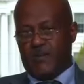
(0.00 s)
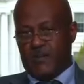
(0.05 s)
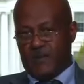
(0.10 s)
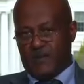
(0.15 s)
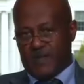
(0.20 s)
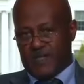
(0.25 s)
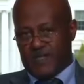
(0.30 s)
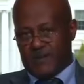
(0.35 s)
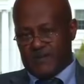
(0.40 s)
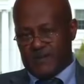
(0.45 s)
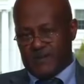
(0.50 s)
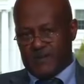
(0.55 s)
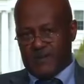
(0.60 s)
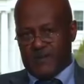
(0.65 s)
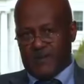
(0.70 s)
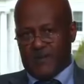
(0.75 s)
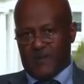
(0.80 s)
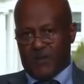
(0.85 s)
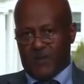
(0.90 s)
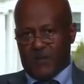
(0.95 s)
government.
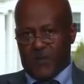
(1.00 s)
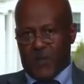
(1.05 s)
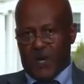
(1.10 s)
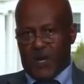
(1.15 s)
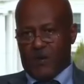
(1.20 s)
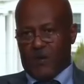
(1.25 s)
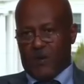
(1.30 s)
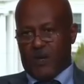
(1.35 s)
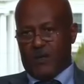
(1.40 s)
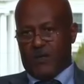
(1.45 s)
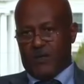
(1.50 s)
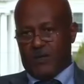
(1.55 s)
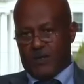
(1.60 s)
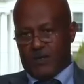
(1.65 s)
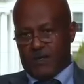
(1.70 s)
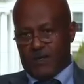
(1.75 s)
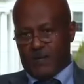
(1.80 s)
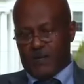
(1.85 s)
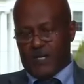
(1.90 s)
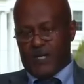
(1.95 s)

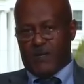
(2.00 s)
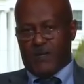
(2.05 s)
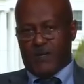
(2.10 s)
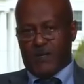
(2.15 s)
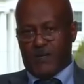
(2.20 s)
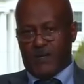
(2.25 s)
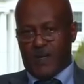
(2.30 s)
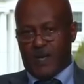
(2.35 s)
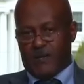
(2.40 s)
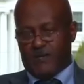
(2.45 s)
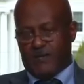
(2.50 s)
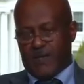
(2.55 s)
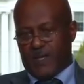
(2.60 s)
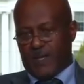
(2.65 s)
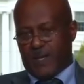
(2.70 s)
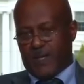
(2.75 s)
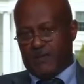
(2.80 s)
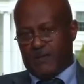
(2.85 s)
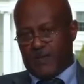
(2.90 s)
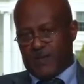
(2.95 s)
Don't
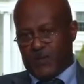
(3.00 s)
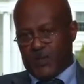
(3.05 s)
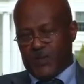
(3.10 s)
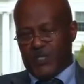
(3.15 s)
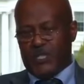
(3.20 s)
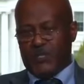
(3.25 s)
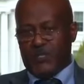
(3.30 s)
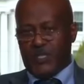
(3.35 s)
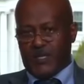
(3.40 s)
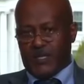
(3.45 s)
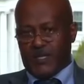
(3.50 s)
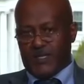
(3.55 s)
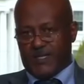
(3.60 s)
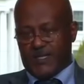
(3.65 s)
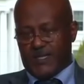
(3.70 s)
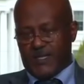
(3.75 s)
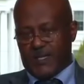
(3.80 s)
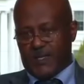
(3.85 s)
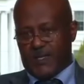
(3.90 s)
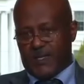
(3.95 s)
you think
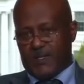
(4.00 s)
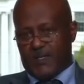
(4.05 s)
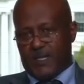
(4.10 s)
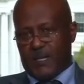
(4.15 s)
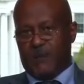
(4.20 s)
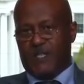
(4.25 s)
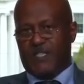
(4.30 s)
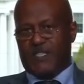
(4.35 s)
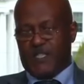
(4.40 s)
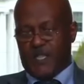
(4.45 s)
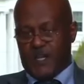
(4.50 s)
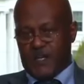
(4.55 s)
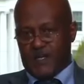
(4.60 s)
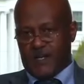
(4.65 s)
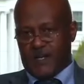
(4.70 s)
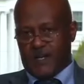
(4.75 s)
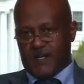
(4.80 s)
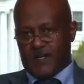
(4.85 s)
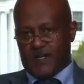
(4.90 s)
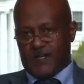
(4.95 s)
it's a double
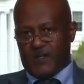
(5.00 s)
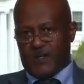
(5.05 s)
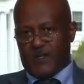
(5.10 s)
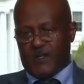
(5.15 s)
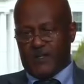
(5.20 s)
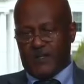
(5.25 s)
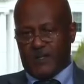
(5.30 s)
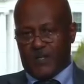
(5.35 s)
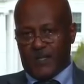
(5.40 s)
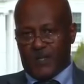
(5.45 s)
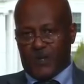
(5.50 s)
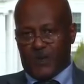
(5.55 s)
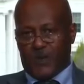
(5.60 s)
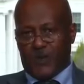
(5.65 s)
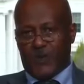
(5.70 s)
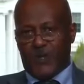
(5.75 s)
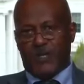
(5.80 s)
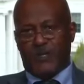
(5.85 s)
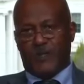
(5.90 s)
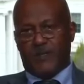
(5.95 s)
standard?
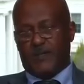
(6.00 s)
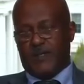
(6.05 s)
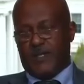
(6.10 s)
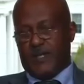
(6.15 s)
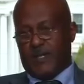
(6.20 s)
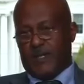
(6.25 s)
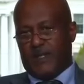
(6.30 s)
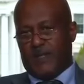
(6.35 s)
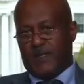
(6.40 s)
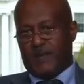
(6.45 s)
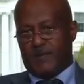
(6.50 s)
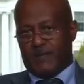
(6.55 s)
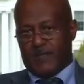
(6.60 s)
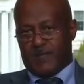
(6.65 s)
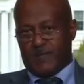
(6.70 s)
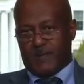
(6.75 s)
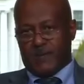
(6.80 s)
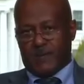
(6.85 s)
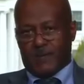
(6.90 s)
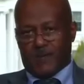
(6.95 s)

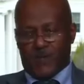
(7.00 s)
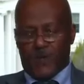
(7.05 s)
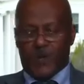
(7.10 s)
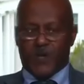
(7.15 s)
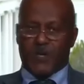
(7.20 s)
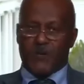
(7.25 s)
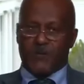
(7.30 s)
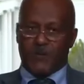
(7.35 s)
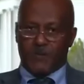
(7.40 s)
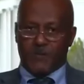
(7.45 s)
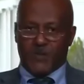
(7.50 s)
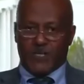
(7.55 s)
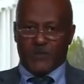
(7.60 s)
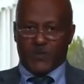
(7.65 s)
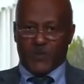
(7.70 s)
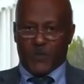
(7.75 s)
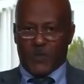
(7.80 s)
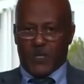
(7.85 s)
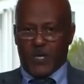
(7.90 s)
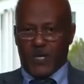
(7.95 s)
Your
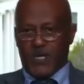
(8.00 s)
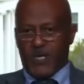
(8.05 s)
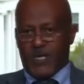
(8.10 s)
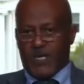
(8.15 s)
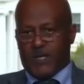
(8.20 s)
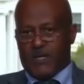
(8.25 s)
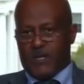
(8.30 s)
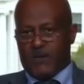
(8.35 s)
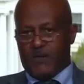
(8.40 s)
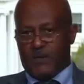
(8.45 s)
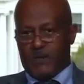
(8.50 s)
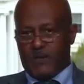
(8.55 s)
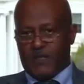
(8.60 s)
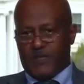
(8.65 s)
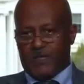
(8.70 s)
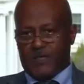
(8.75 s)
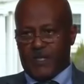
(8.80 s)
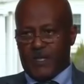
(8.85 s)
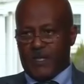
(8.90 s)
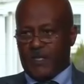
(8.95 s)
government or any
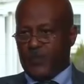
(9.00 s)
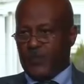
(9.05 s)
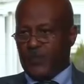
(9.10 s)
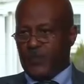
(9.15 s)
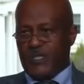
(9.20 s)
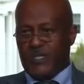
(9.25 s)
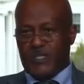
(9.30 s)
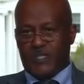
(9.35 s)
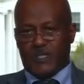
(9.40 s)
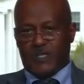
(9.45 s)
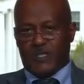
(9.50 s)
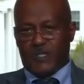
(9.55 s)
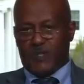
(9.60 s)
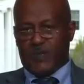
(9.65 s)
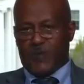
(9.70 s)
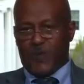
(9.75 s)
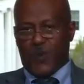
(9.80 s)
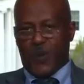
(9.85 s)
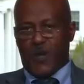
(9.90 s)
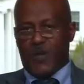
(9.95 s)
government deals with
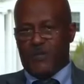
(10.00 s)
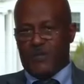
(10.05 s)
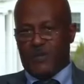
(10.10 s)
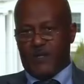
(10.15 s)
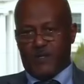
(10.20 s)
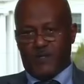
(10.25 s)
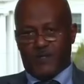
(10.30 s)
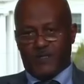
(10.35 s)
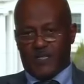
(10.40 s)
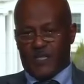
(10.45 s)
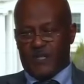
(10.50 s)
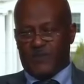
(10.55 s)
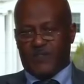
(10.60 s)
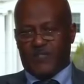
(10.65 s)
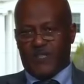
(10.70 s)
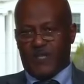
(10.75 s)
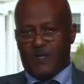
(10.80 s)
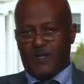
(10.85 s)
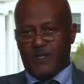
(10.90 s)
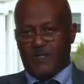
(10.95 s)
whoever
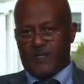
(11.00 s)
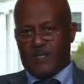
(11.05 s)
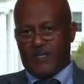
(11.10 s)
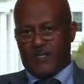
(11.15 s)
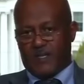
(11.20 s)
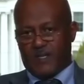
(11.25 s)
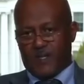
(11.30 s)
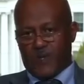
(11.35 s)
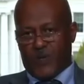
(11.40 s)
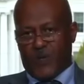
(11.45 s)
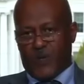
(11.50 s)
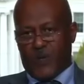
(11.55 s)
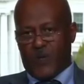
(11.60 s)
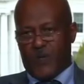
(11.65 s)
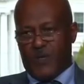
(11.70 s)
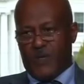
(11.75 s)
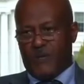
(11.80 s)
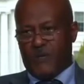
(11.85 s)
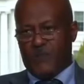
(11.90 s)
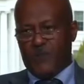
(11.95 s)
serves their interests.
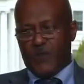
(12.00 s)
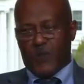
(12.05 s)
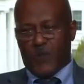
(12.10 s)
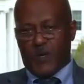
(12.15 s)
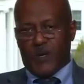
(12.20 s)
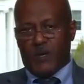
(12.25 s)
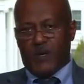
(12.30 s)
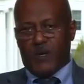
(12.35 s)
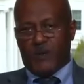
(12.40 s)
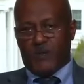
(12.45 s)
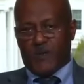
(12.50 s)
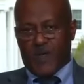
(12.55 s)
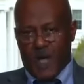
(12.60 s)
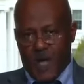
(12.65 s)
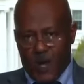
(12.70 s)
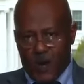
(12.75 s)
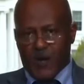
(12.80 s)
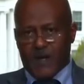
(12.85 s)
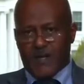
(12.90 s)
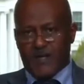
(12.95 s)
So
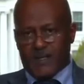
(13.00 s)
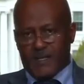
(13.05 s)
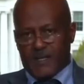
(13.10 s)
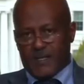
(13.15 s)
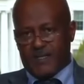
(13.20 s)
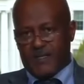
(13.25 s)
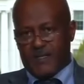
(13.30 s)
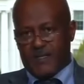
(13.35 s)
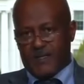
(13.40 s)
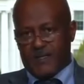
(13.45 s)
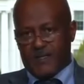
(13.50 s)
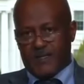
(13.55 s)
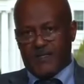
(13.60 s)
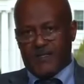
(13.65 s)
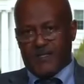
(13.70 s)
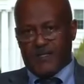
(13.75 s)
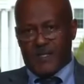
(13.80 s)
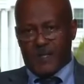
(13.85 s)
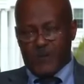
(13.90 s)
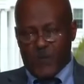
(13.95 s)
our interest is
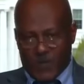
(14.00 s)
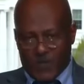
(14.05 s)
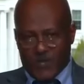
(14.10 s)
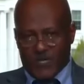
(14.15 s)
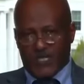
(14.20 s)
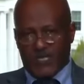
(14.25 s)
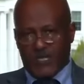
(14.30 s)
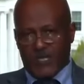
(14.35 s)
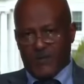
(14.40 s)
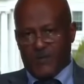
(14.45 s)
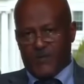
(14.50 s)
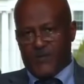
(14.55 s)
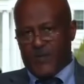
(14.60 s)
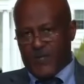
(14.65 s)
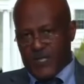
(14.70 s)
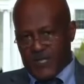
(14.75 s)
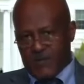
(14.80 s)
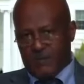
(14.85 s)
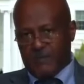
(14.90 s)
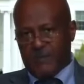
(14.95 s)
democracy,
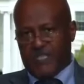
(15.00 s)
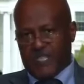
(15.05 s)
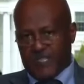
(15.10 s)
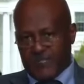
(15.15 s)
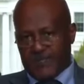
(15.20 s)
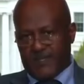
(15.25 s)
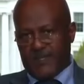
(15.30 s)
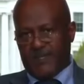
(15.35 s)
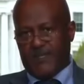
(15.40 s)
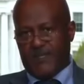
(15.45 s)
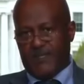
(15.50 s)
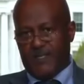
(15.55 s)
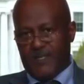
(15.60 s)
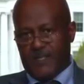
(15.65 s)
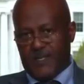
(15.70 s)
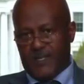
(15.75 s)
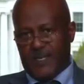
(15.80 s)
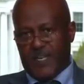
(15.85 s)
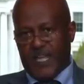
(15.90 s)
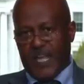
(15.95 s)
freedom, justice,
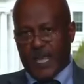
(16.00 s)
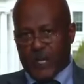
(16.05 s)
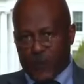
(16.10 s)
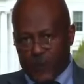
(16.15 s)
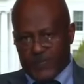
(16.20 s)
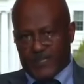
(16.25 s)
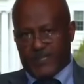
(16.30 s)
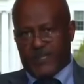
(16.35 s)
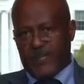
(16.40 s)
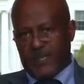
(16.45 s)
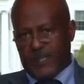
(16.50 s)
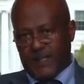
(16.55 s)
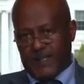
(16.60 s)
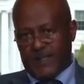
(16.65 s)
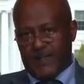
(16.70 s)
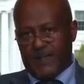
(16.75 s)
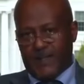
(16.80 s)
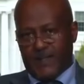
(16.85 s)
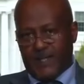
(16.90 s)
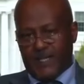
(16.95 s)
equity
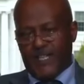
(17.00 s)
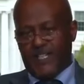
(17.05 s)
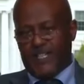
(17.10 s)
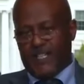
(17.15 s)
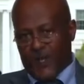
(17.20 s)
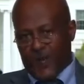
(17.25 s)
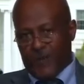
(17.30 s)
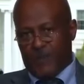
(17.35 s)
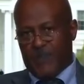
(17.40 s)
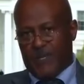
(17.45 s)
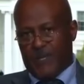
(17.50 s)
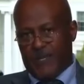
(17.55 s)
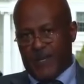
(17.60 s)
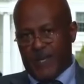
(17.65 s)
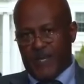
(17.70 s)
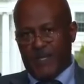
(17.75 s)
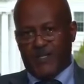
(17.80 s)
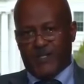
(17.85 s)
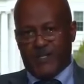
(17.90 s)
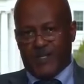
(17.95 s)
in Ethiopia.
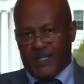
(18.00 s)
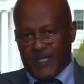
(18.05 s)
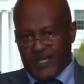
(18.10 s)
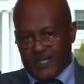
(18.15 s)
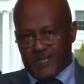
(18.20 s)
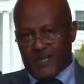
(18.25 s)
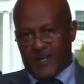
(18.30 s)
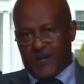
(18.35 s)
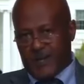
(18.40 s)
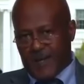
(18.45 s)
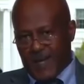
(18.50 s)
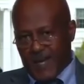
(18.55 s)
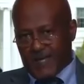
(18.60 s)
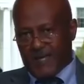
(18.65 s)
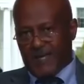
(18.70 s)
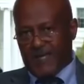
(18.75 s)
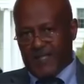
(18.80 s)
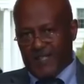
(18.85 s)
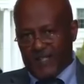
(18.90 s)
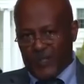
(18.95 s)
And these are
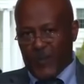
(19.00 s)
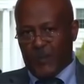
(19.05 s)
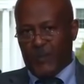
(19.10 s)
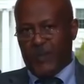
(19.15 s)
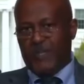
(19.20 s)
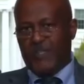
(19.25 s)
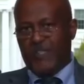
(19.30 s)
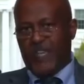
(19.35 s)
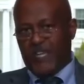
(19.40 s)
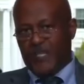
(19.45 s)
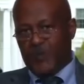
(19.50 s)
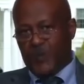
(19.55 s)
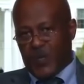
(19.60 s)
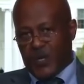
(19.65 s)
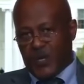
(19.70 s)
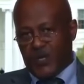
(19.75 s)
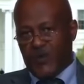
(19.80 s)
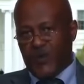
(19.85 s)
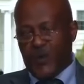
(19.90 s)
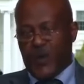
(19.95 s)
lacking in Ethiopia. That's
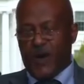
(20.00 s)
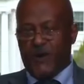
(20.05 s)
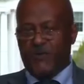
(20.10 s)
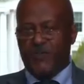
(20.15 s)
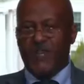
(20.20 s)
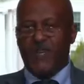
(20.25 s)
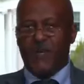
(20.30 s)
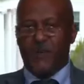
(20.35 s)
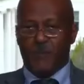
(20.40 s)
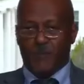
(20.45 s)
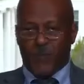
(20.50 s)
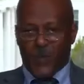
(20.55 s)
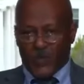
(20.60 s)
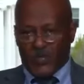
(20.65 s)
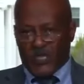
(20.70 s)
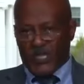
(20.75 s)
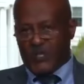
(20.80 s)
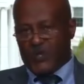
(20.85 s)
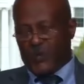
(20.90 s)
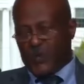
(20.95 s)
why you have
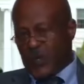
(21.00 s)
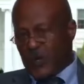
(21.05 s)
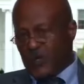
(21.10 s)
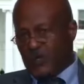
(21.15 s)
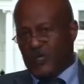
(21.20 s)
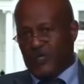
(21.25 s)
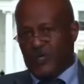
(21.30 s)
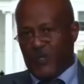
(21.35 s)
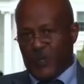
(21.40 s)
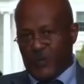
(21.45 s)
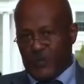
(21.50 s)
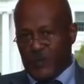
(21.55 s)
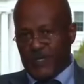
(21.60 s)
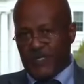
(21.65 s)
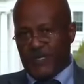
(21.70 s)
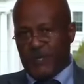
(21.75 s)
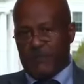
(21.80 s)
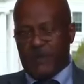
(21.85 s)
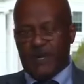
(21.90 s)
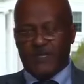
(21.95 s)
protests throughout
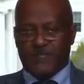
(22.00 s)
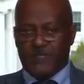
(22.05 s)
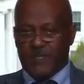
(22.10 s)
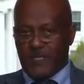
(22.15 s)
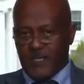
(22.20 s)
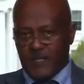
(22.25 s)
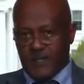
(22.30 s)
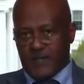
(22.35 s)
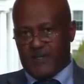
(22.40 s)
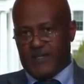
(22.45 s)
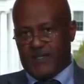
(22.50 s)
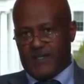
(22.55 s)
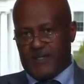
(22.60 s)
Ethiopia in the past 3 years.